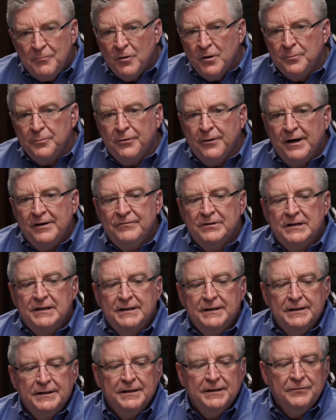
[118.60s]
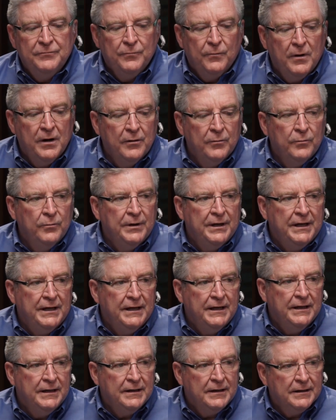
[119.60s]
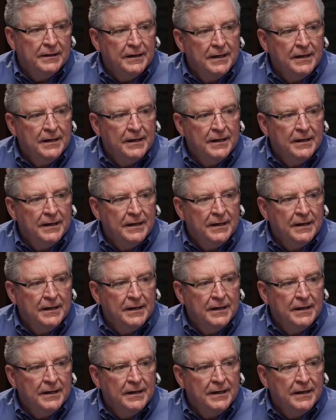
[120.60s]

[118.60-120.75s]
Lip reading: more prevalent than what we